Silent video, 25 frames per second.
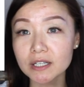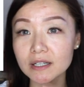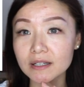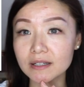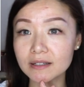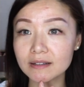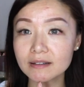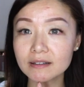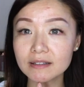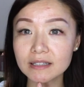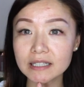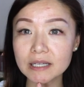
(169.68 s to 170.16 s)

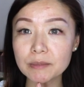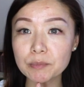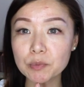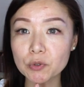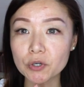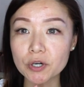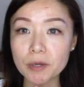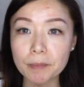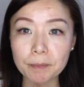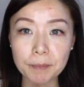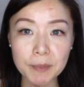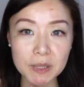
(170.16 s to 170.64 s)
a clip
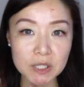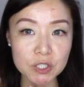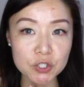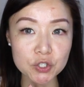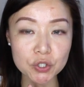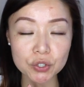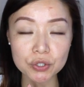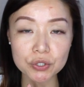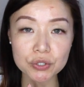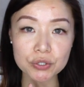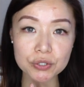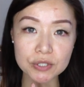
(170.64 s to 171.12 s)
or a
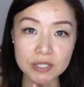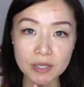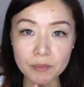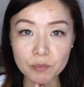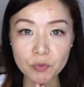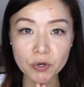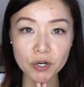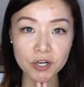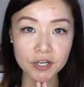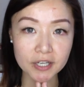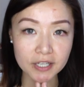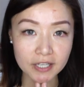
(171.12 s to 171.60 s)
picture
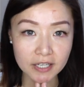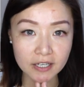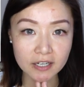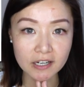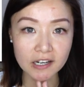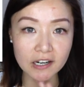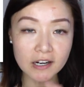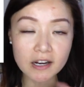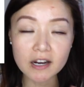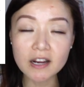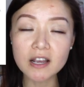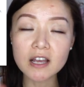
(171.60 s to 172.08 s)
somewhere
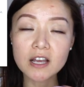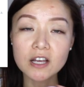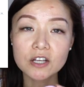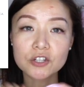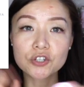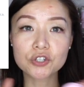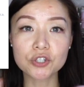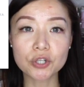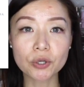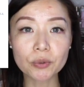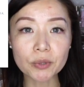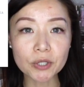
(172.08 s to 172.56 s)
here
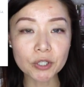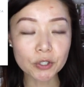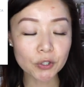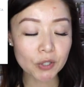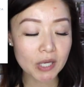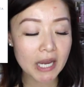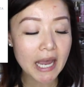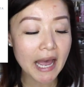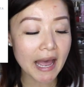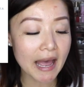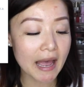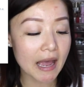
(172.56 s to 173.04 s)
showing
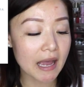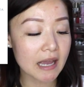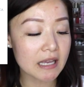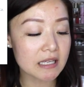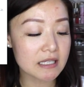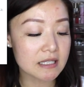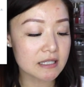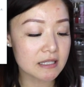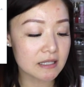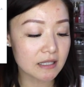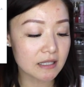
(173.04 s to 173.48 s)
you guys